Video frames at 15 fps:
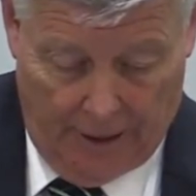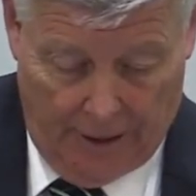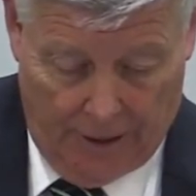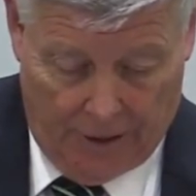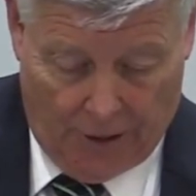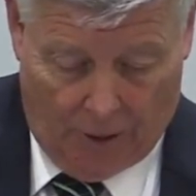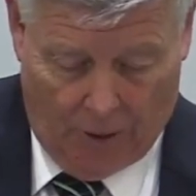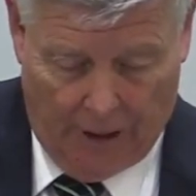
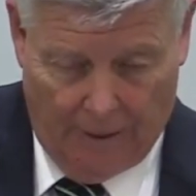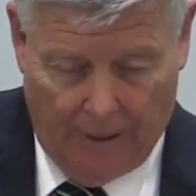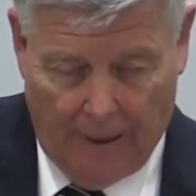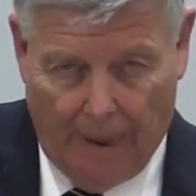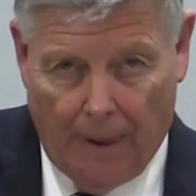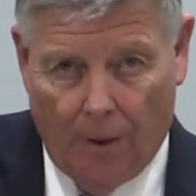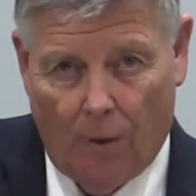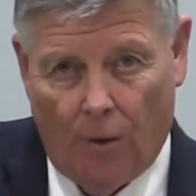So,
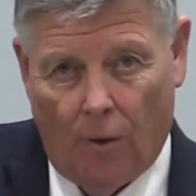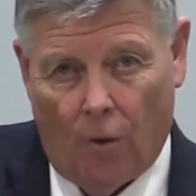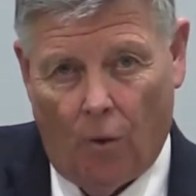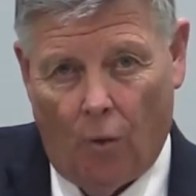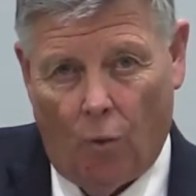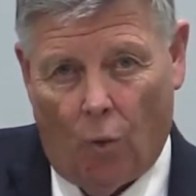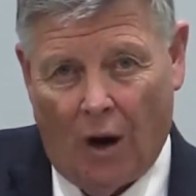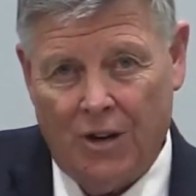
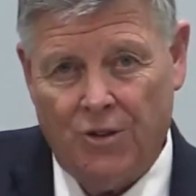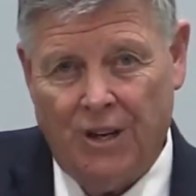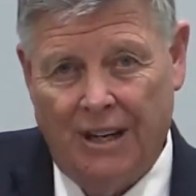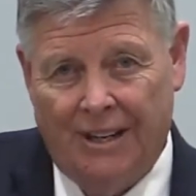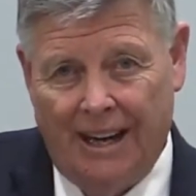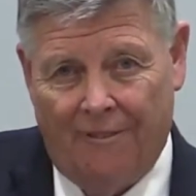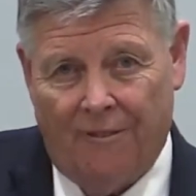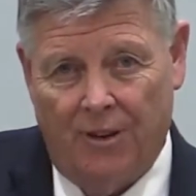what's the
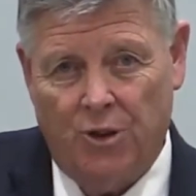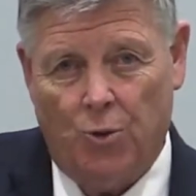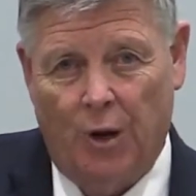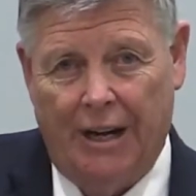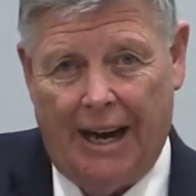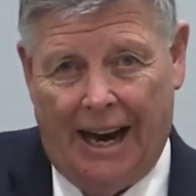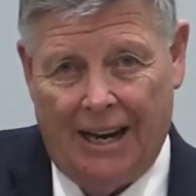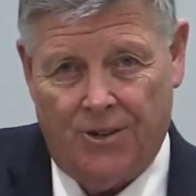difference
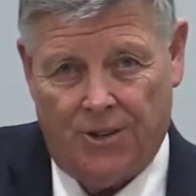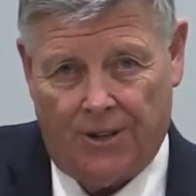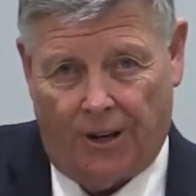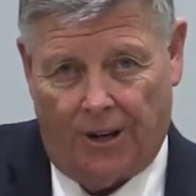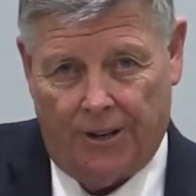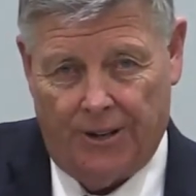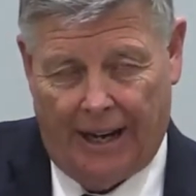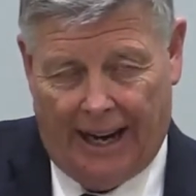between
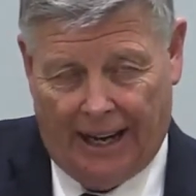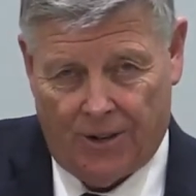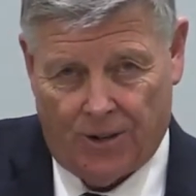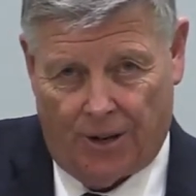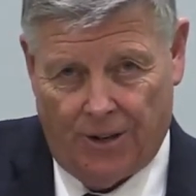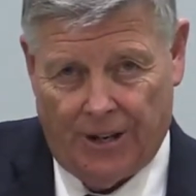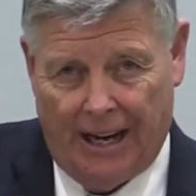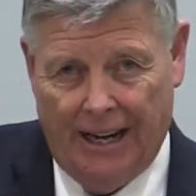
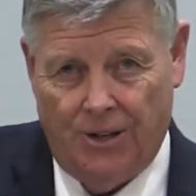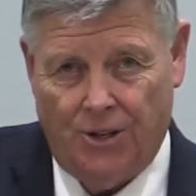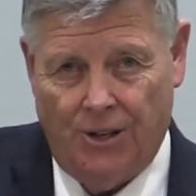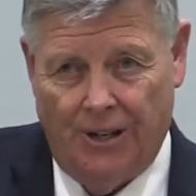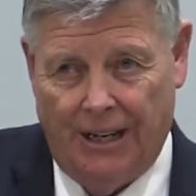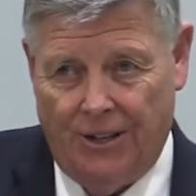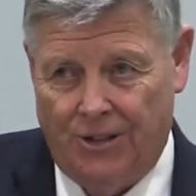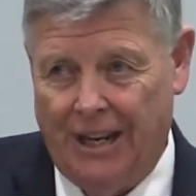exhortation
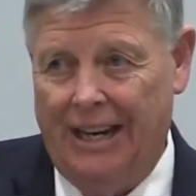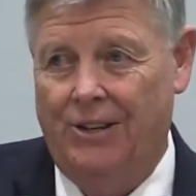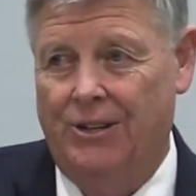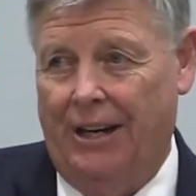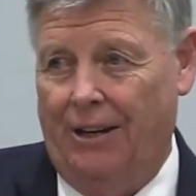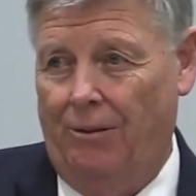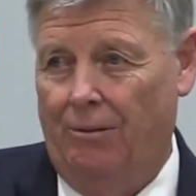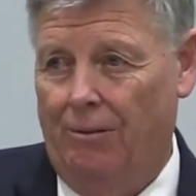and teaching?